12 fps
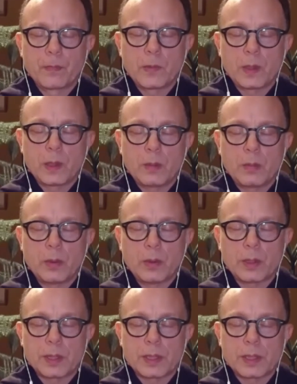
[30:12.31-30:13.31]
And the
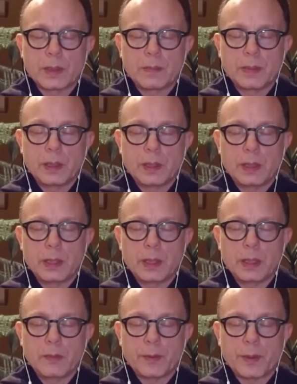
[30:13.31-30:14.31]
more stability
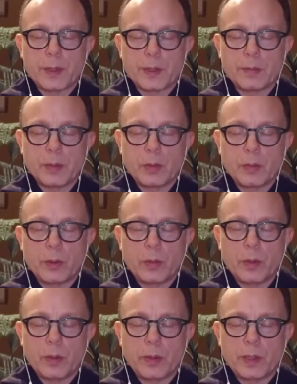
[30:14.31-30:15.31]
of present moment
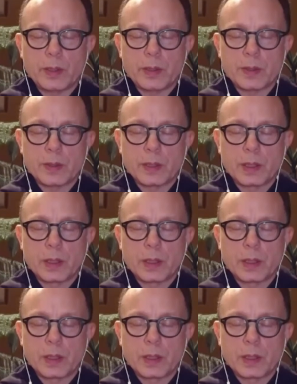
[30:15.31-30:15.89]
awareness,